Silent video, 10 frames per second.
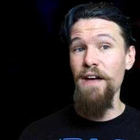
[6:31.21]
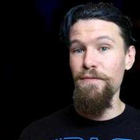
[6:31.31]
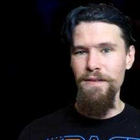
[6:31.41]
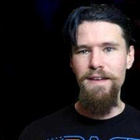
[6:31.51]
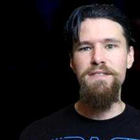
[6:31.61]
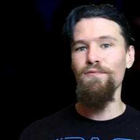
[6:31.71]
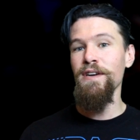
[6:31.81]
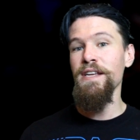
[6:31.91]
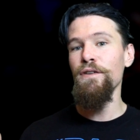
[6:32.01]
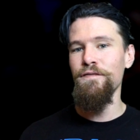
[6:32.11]
I think it's a
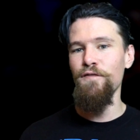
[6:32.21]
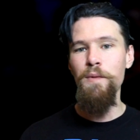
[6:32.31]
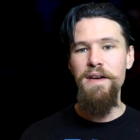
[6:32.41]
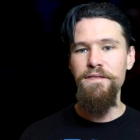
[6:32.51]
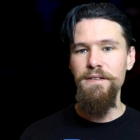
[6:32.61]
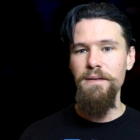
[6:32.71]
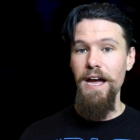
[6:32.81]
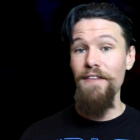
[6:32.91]
really good format for them.